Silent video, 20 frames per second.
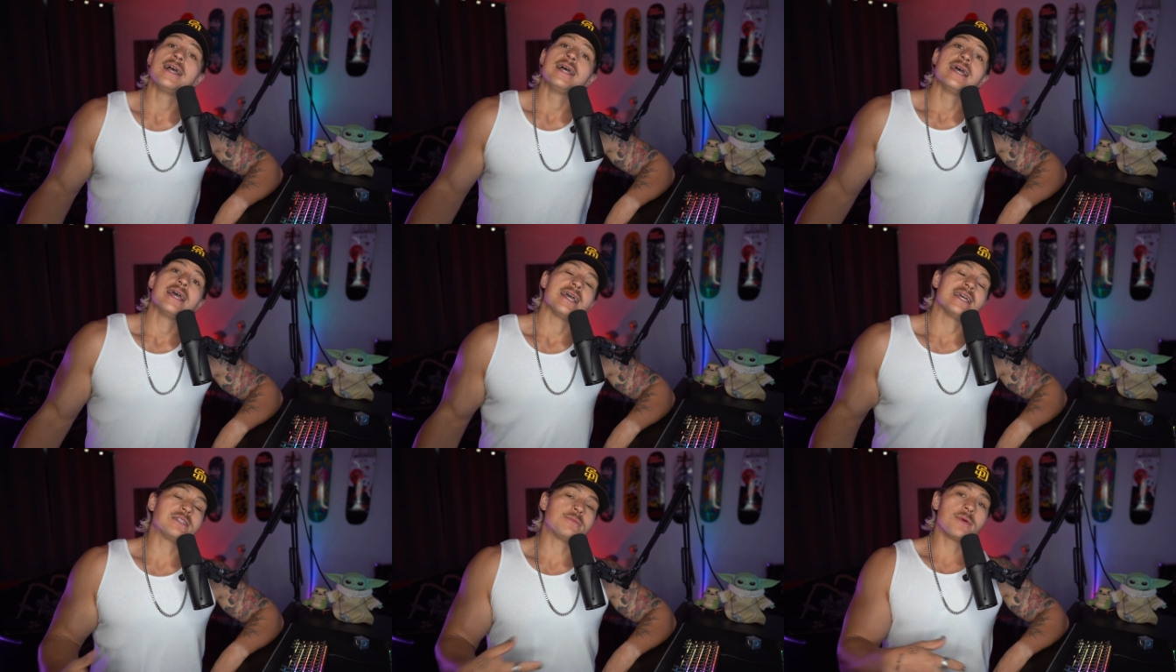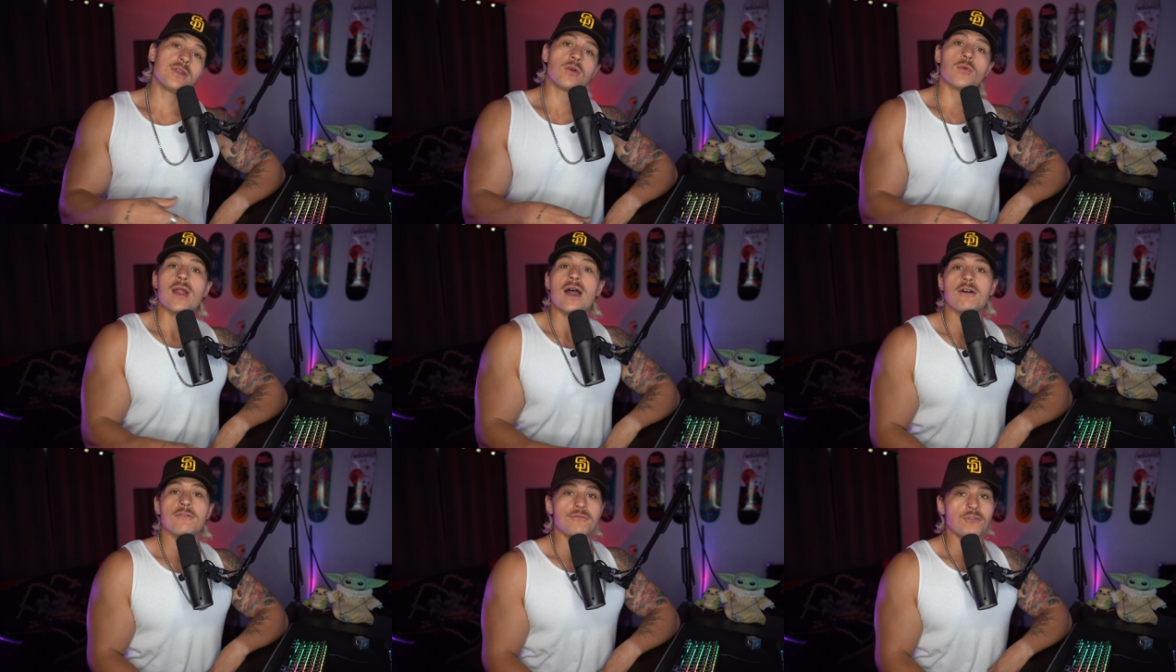has been
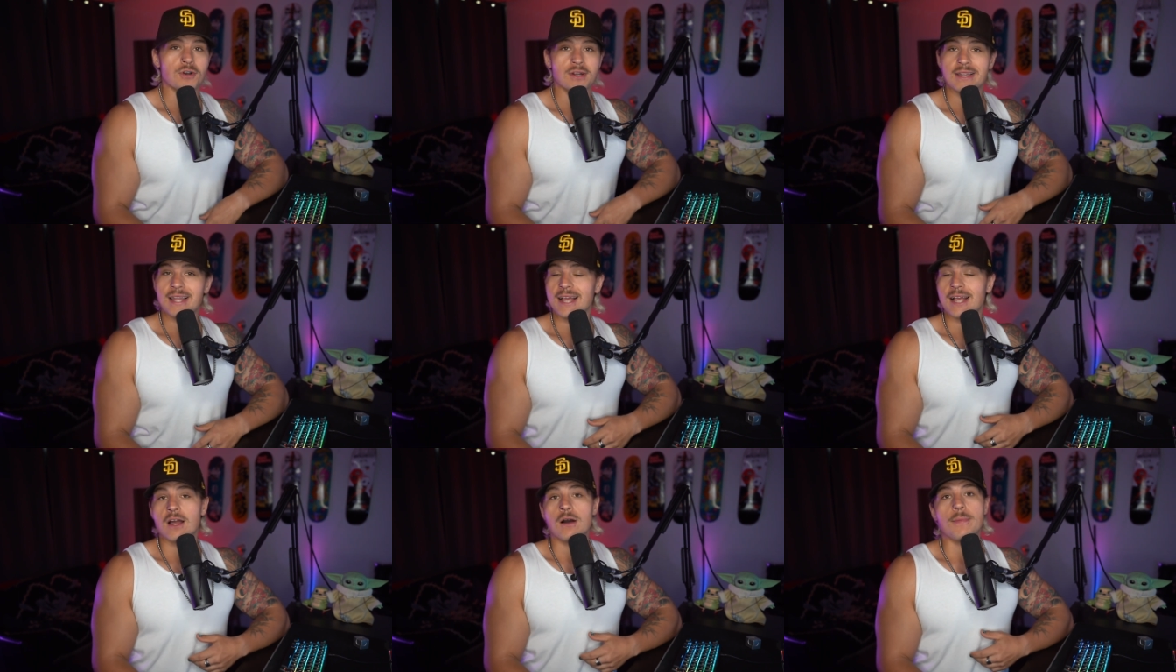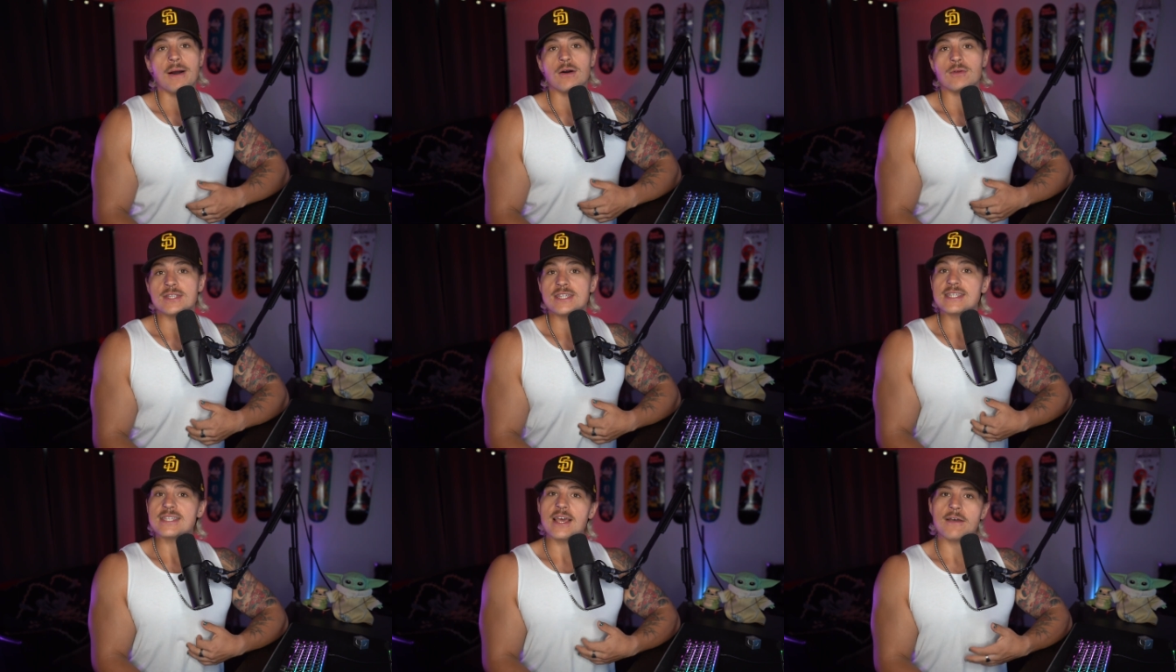around for like about
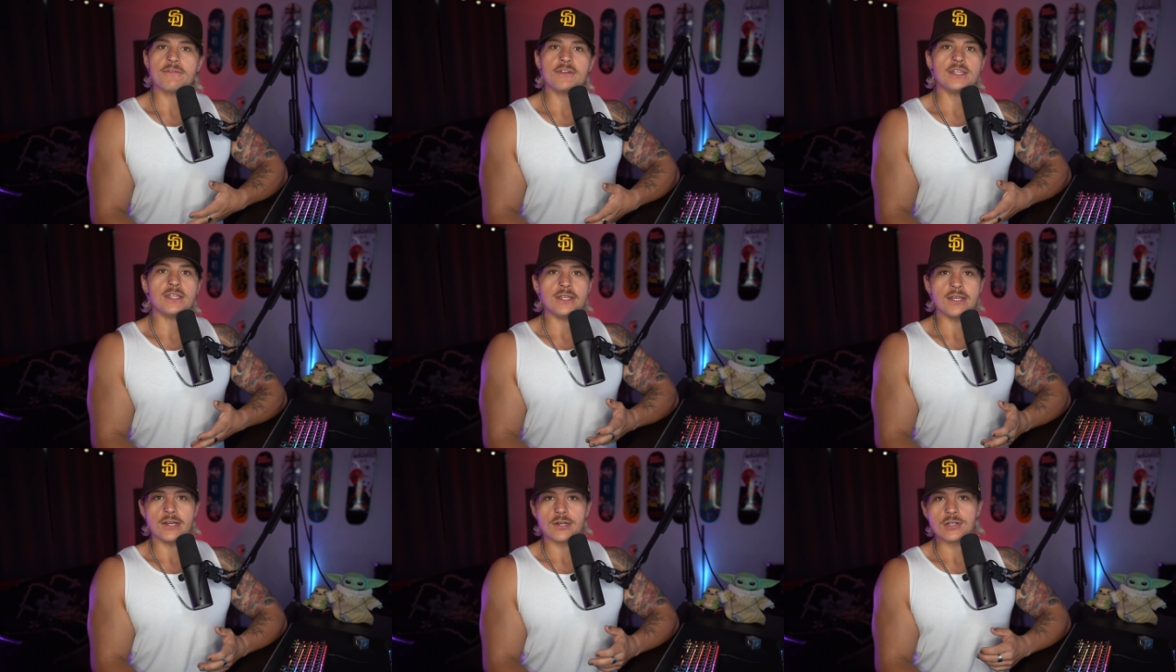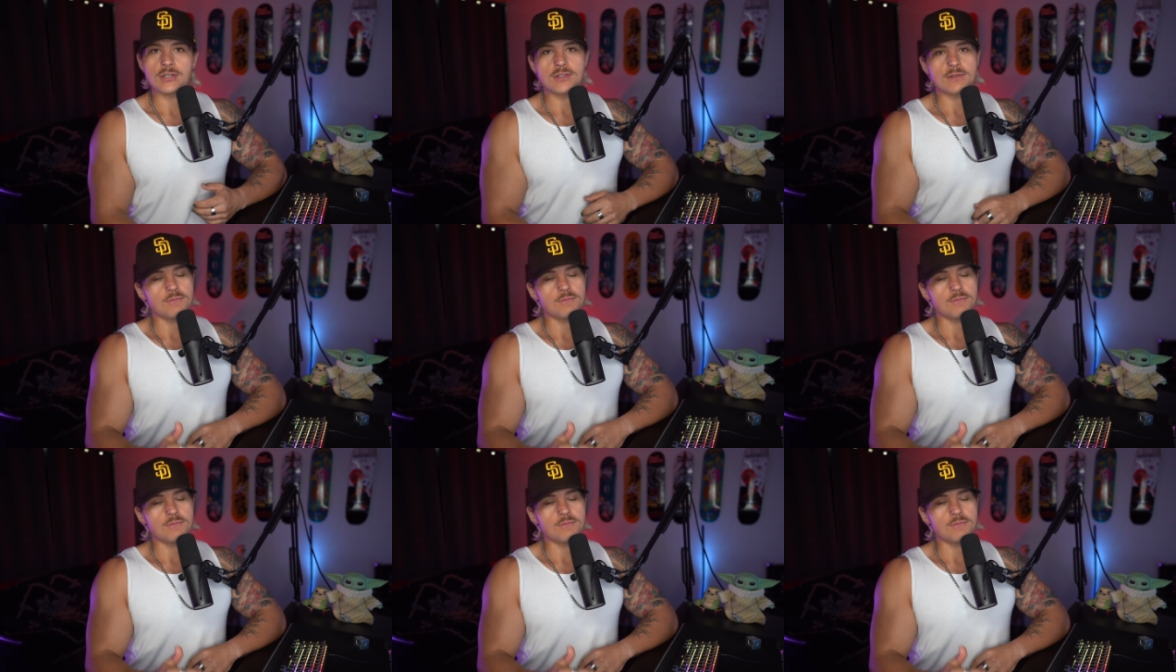seven years.